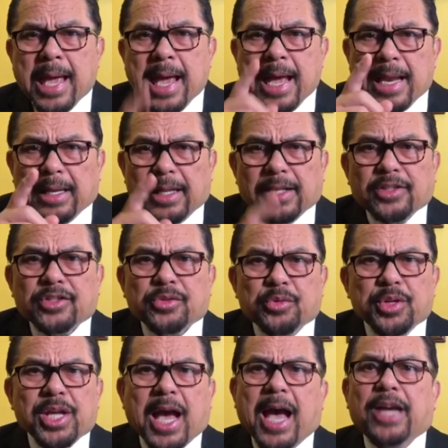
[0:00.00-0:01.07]
Let's
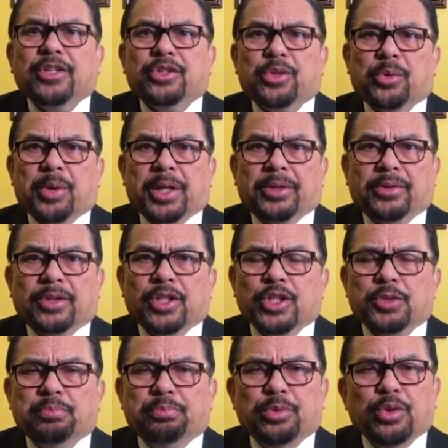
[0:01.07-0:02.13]
reiterate this
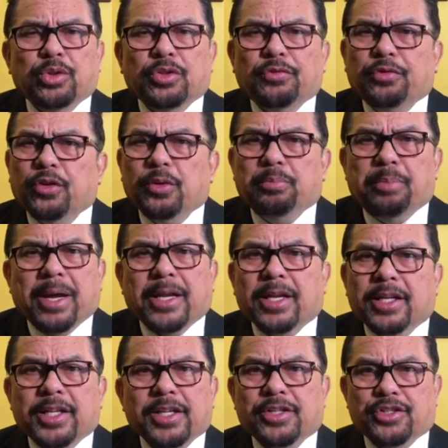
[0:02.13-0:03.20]
beautiful
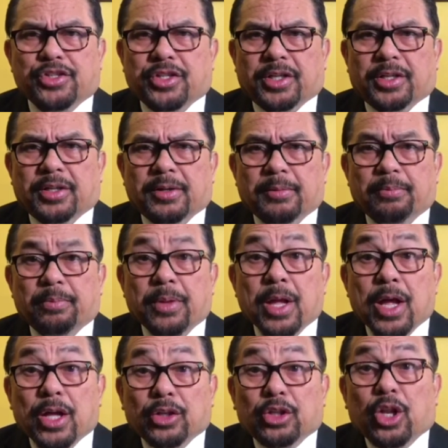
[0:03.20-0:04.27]
benediction.
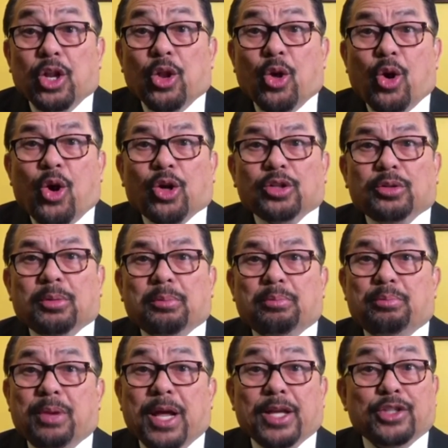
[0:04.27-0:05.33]
The Lord
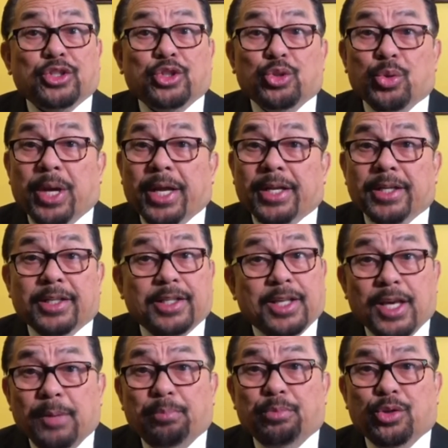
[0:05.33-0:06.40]
bless you and
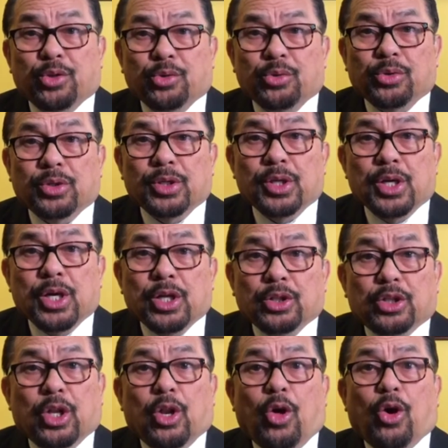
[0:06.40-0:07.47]
keep you.
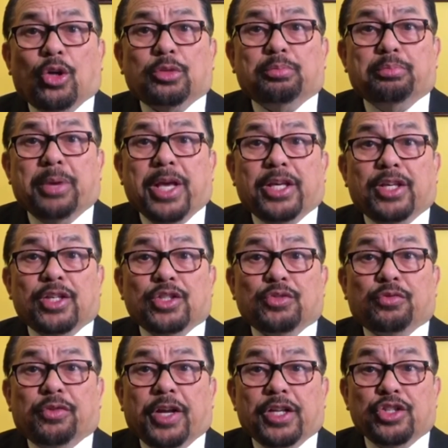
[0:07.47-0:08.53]
The Lord make his
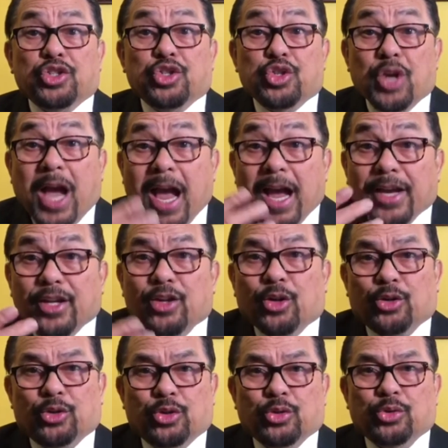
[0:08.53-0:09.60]
face shine
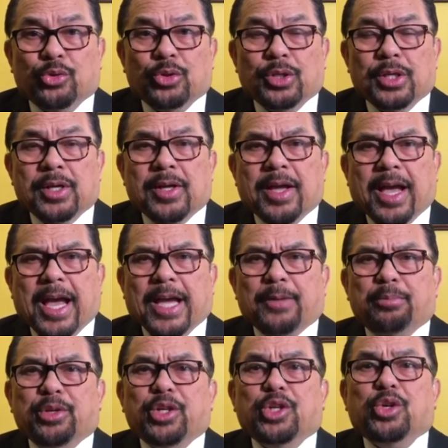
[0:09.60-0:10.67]
on you and
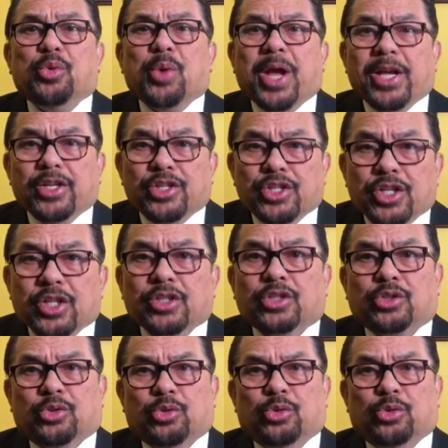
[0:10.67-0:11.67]
be gracious to